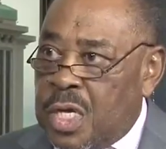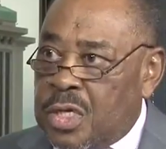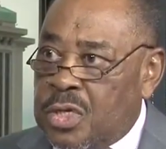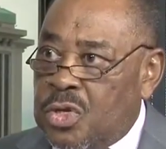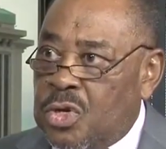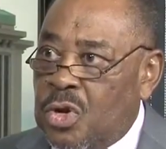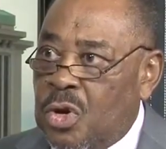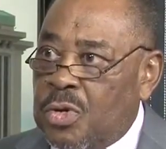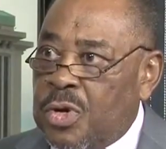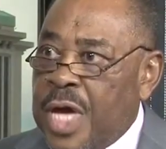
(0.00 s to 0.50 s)

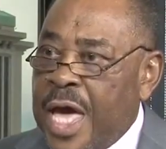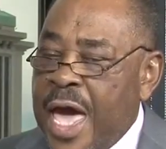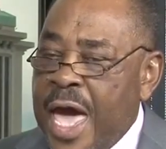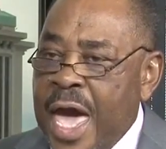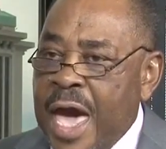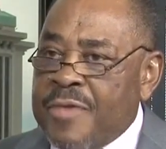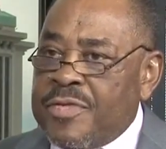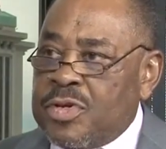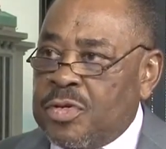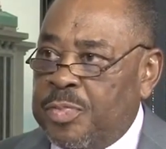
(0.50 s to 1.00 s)
You know,
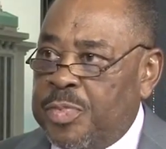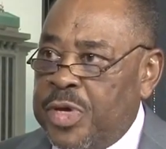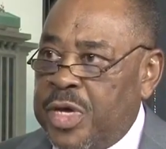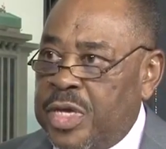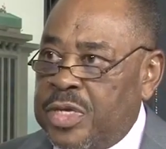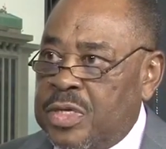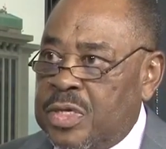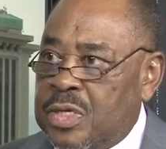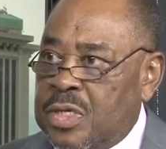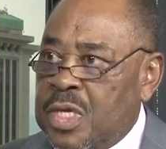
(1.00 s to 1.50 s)
have an
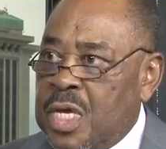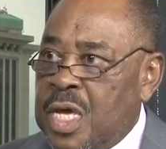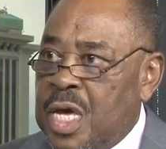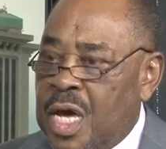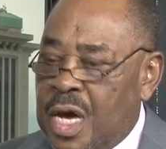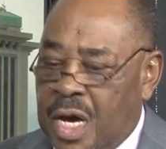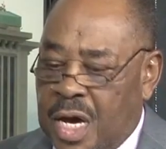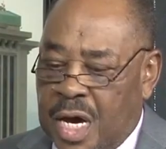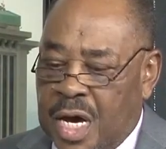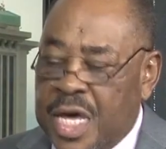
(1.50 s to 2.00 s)
opinion,
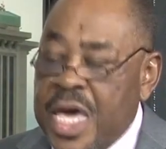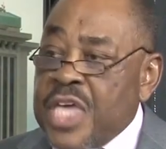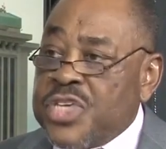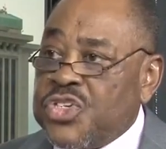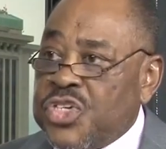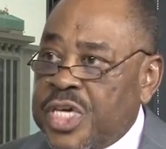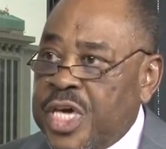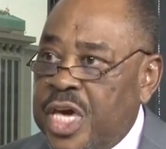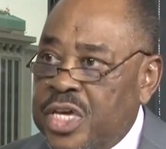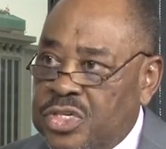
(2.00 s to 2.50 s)
uh,
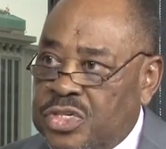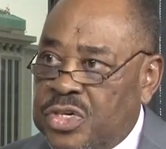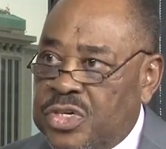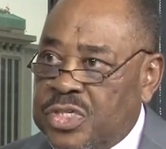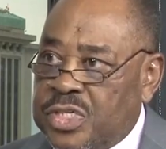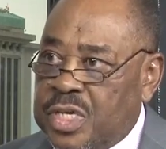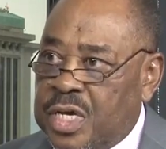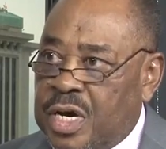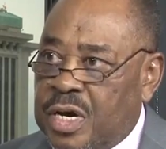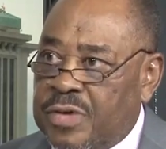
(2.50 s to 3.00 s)
educate
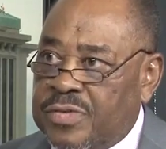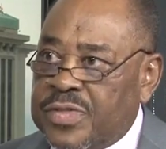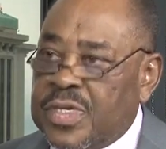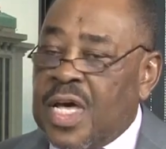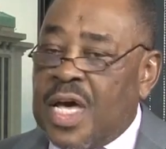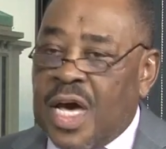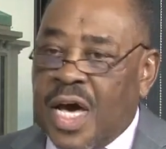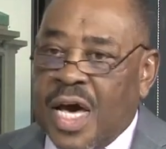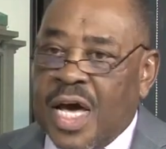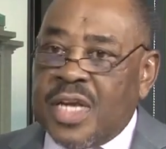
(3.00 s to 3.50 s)
yourselves,
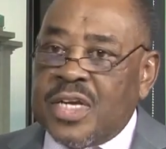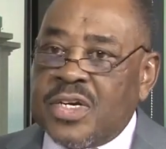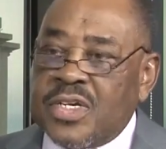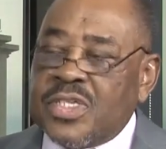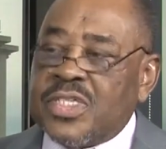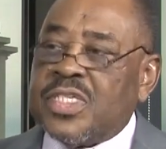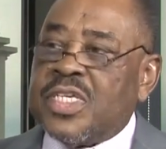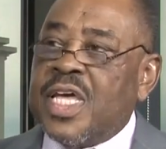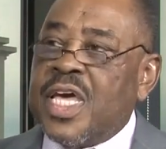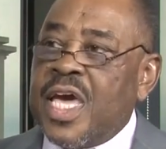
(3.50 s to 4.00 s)

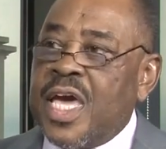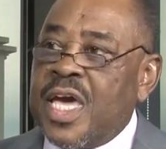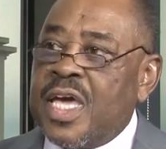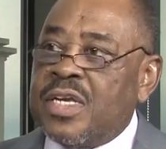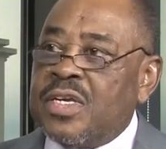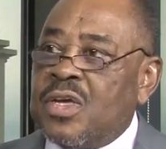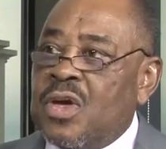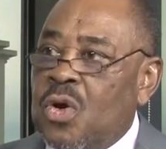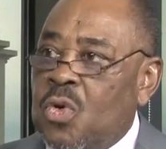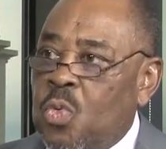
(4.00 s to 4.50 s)

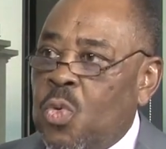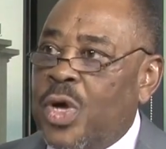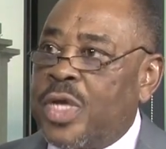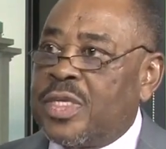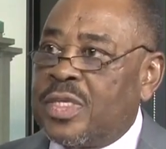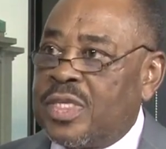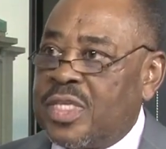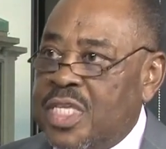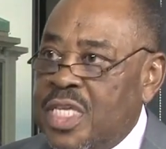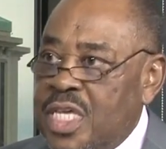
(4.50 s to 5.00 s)
understand
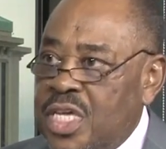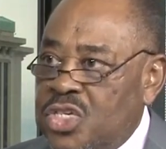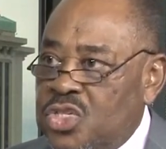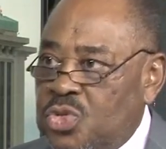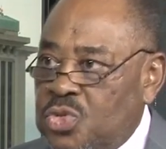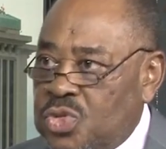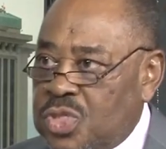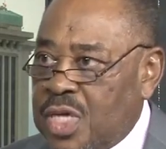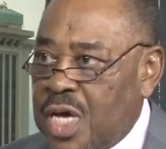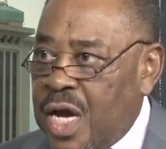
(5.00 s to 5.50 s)
what the
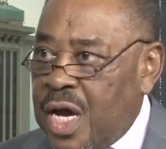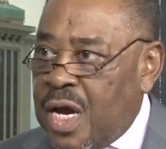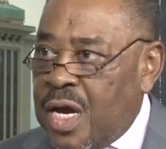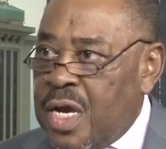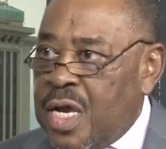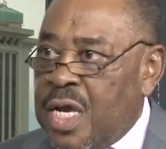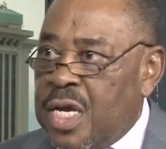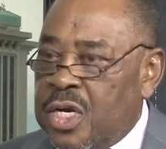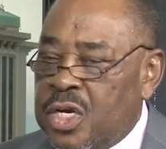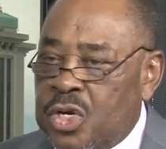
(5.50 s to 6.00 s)
issues are,
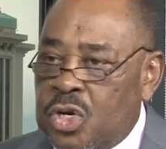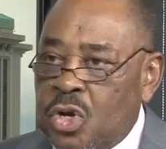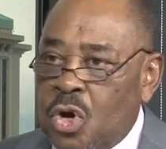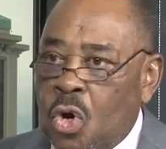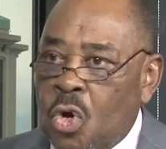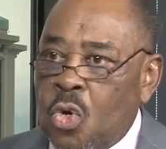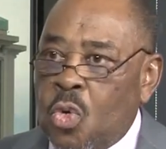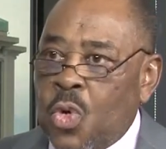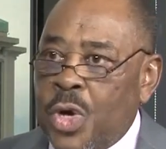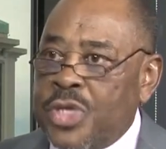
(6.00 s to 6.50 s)

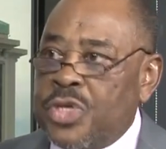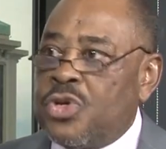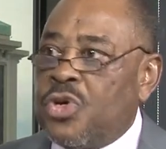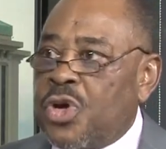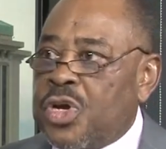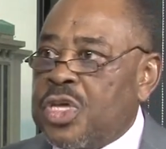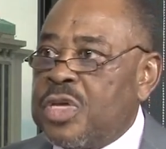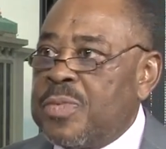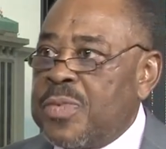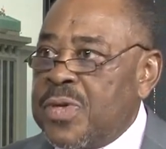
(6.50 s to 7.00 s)
know what
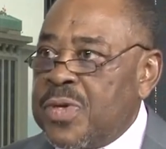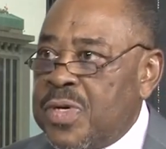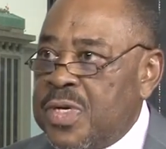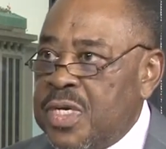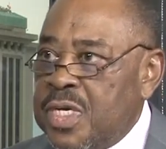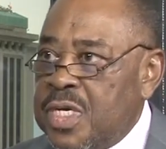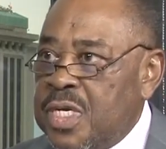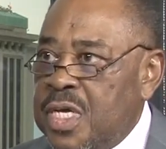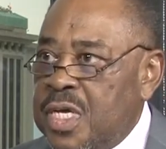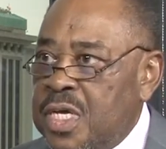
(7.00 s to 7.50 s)
your
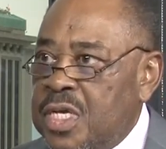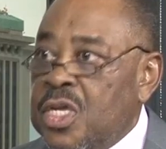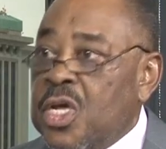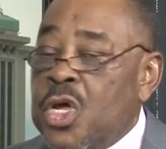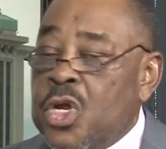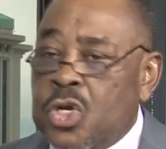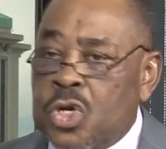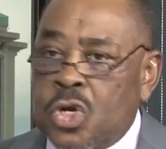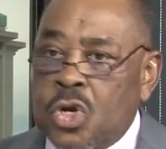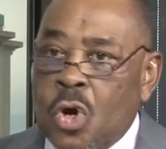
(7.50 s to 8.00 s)
community need,
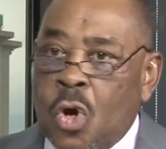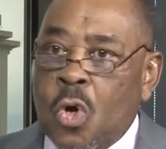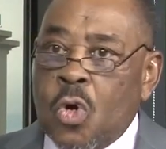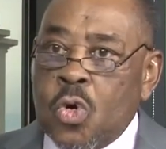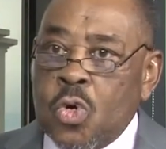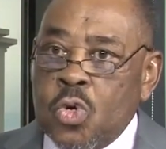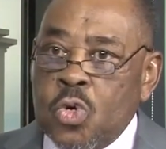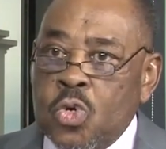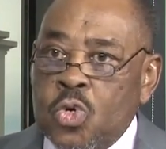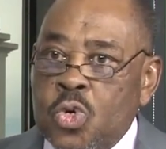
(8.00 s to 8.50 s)
know
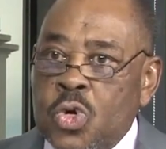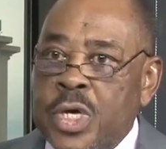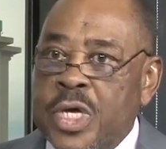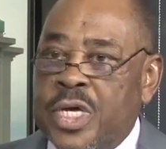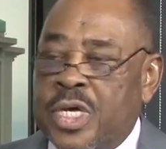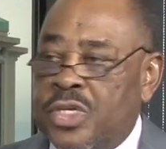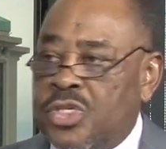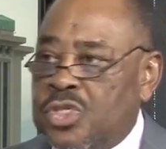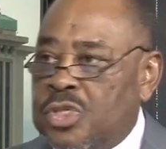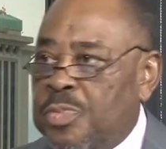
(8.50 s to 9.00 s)
who
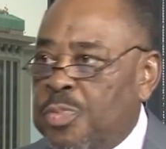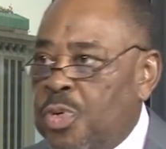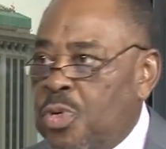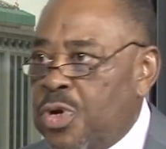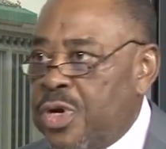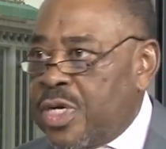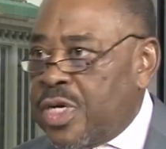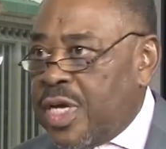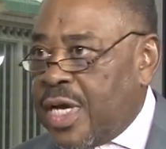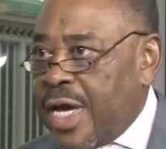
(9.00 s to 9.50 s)
is
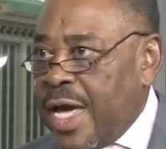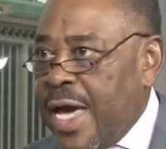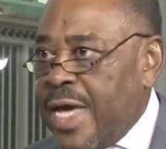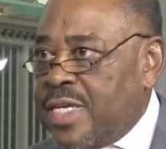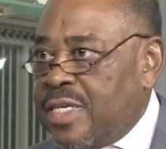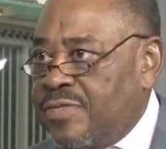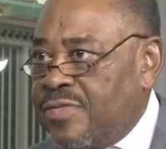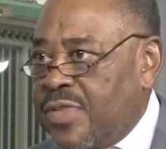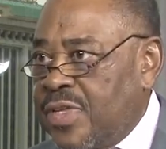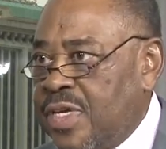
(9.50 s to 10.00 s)
supporting the
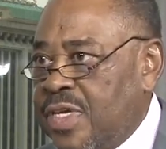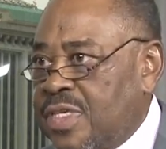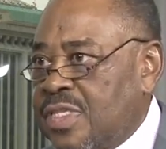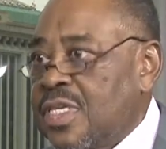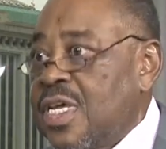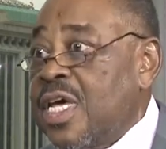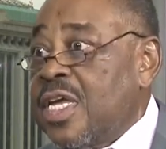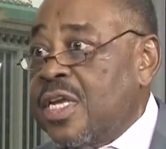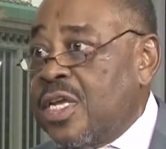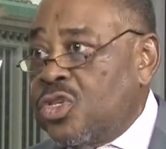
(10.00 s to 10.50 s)
kinds of
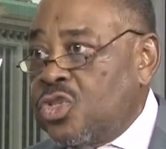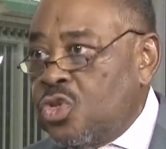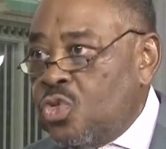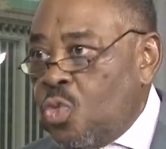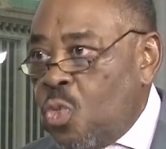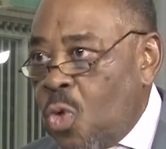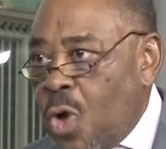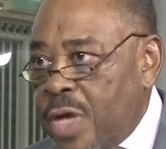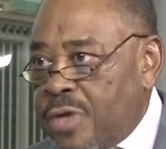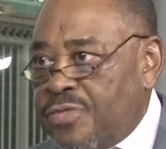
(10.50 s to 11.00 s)
things that you
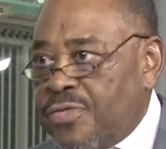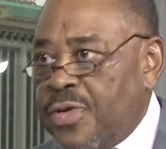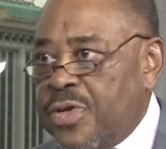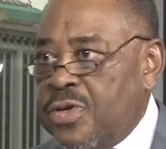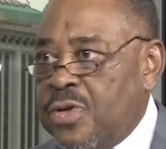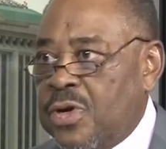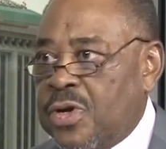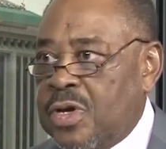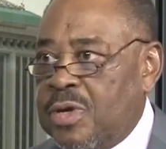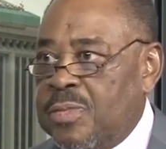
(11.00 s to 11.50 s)
want for
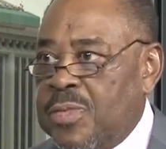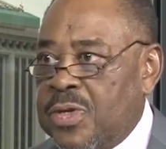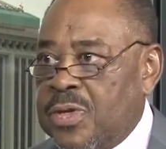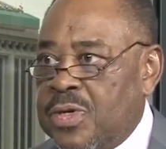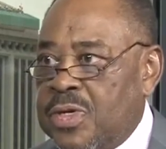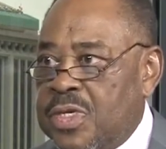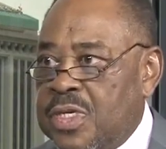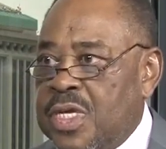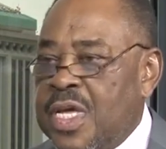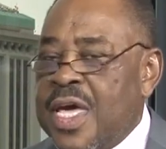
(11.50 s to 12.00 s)
your
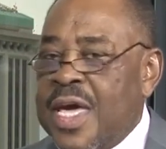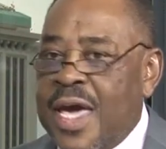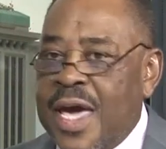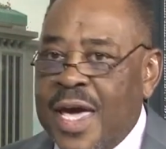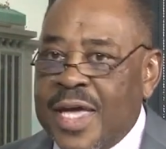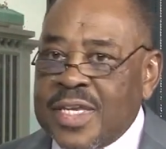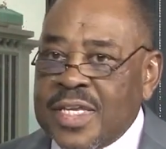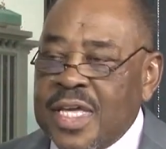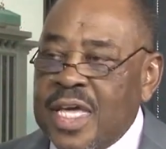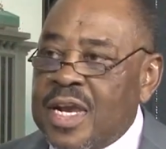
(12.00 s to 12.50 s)
community,
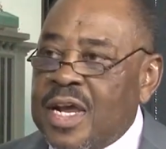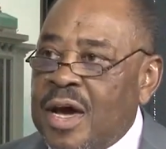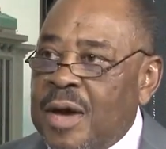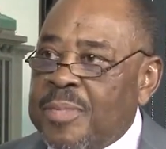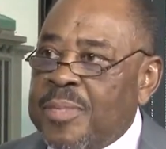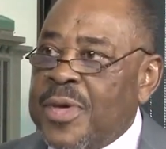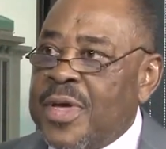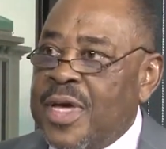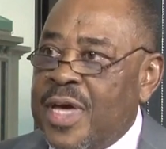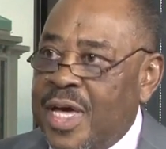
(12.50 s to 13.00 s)
and get
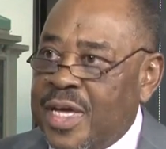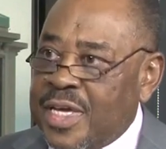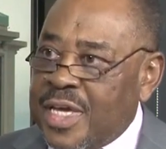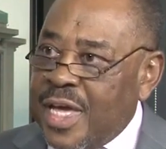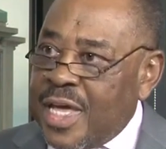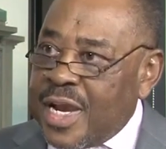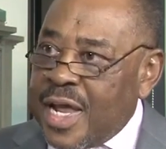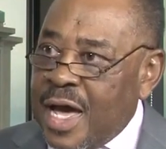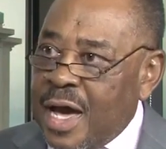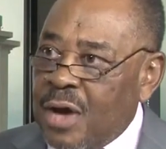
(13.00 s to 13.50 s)
up and
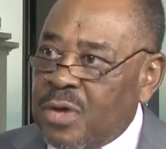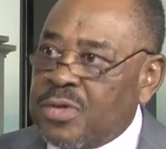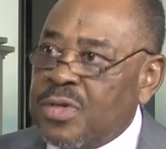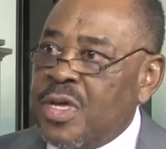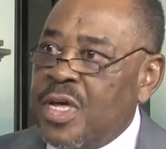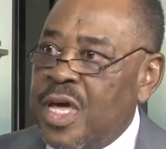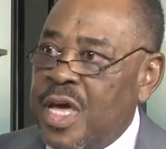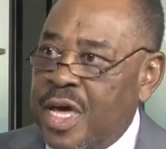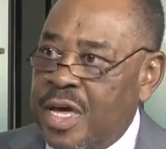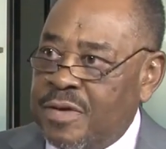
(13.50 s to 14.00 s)
get out
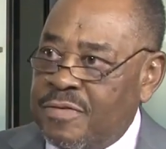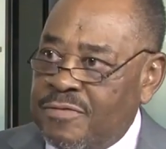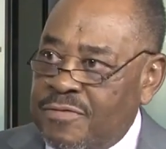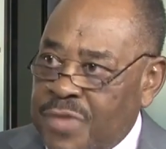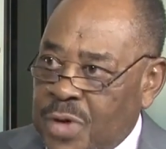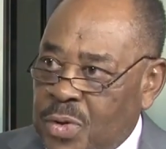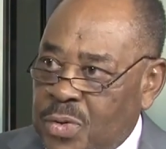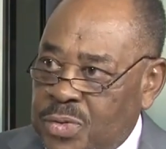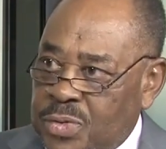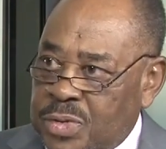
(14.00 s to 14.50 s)
and
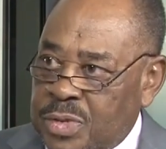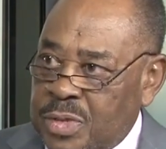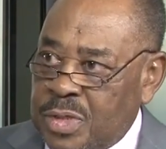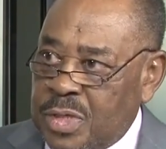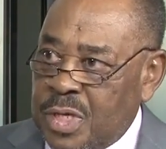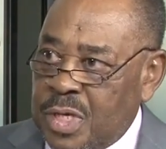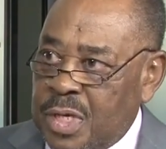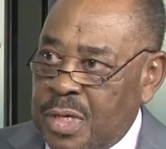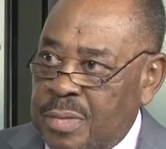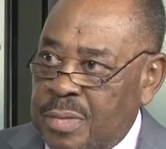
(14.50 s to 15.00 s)
vote
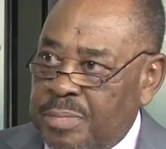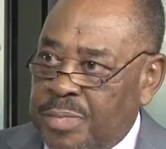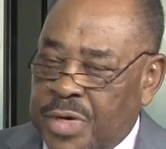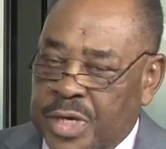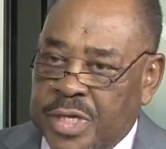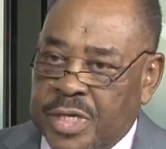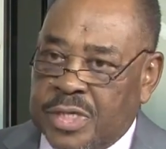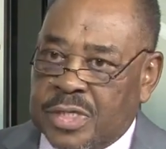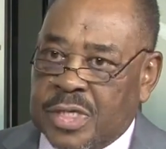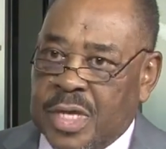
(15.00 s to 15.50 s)

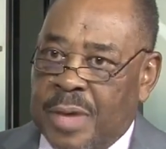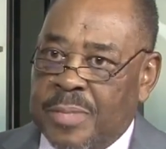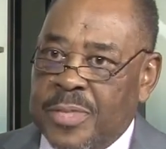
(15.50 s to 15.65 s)
please.